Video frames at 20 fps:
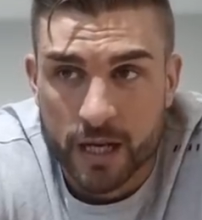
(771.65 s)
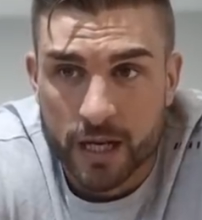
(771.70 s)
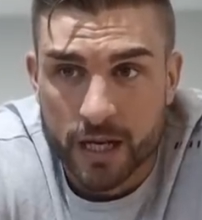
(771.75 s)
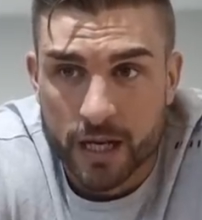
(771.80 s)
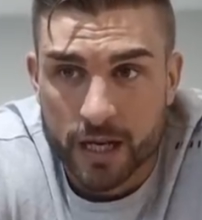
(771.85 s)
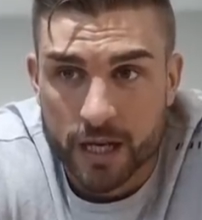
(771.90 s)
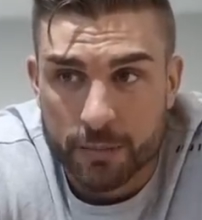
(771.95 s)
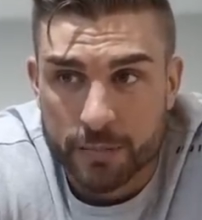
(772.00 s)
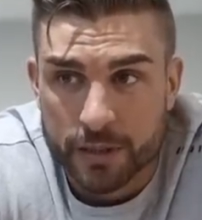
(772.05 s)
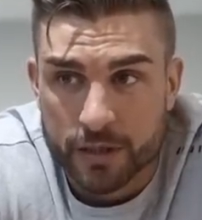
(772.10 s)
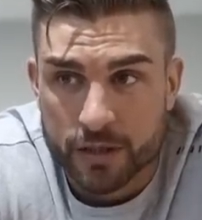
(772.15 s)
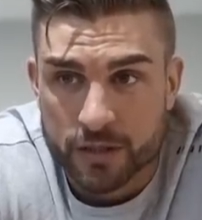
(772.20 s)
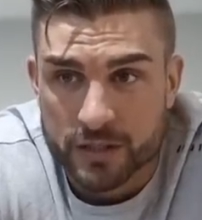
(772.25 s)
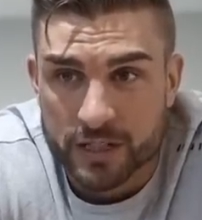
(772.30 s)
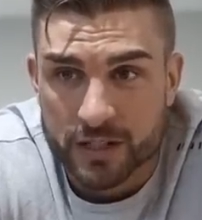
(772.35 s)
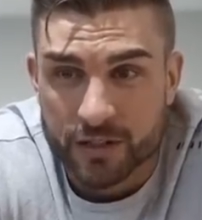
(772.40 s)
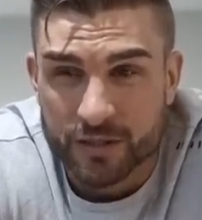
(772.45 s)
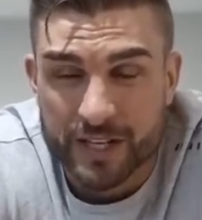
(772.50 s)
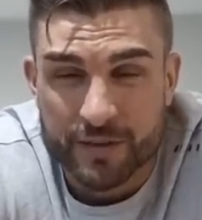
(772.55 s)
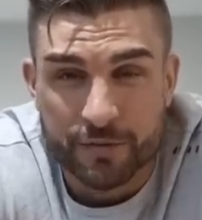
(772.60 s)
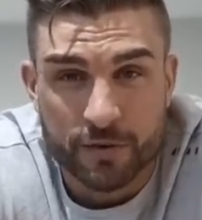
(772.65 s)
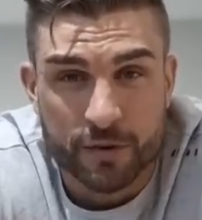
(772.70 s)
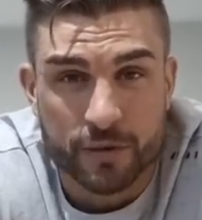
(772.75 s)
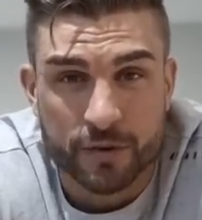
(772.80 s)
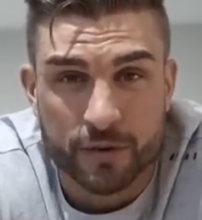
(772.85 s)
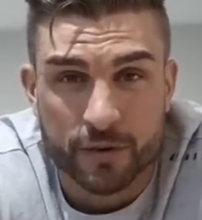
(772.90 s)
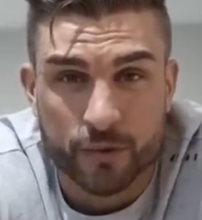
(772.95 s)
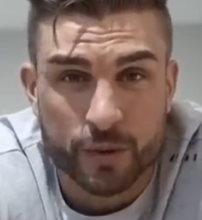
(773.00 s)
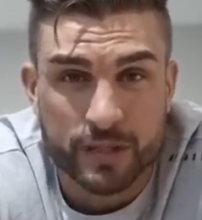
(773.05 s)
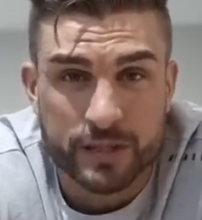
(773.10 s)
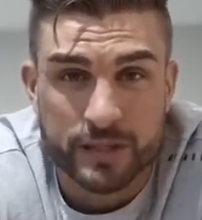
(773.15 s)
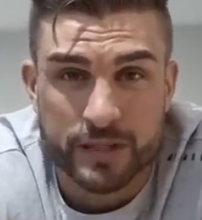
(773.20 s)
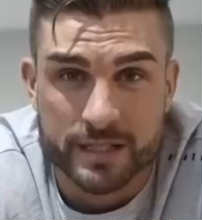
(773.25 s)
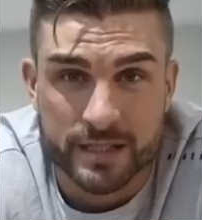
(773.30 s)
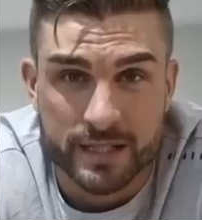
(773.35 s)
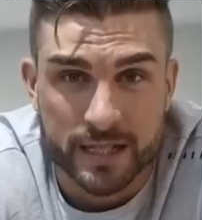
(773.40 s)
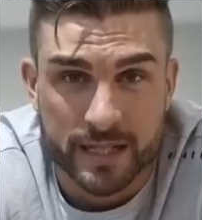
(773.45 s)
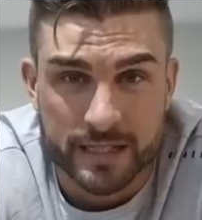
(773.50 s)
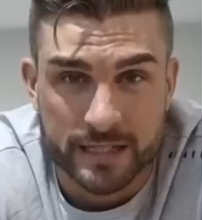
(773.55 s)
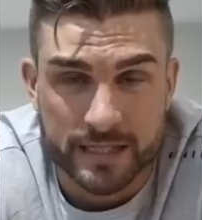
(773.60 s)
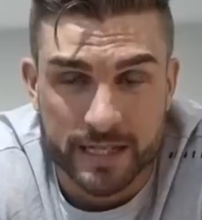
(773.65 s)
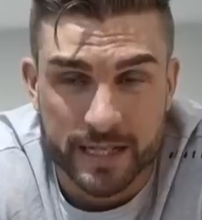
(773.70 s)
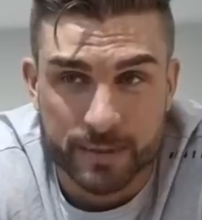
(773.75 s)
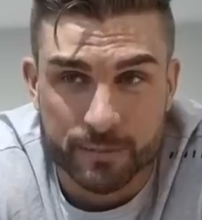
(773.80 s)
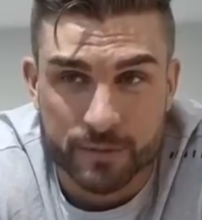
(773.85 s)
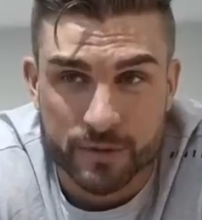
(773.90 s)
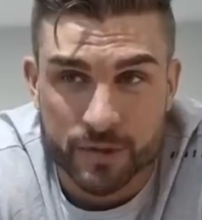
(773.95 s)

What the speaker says: because I'll never win the size game.